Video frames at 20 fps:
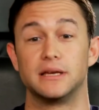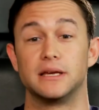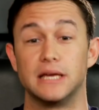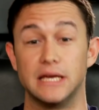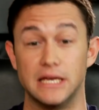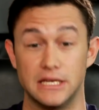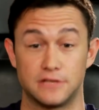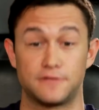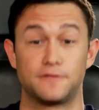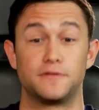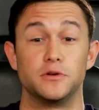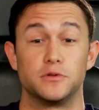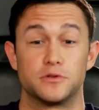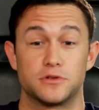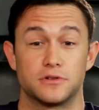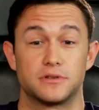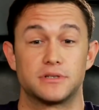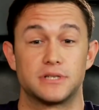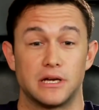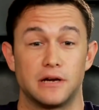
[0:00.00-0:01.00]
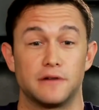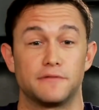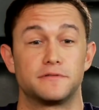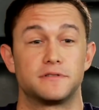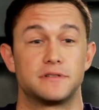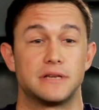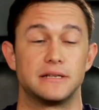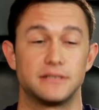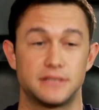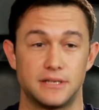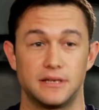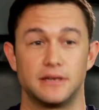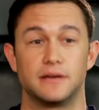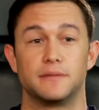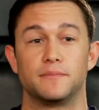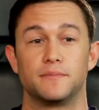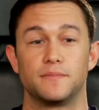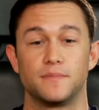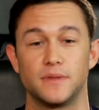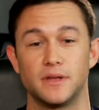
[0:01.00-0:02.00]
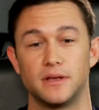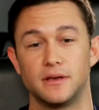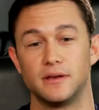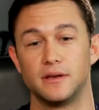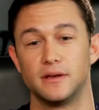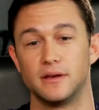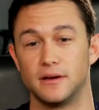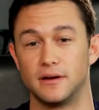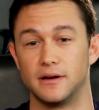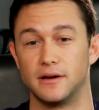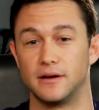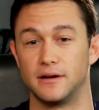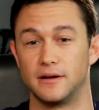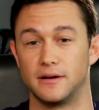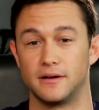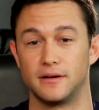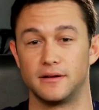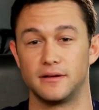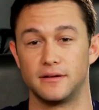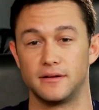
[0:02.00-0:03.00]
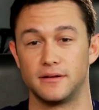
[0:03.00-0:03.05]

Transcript: his future self sent to him, uh,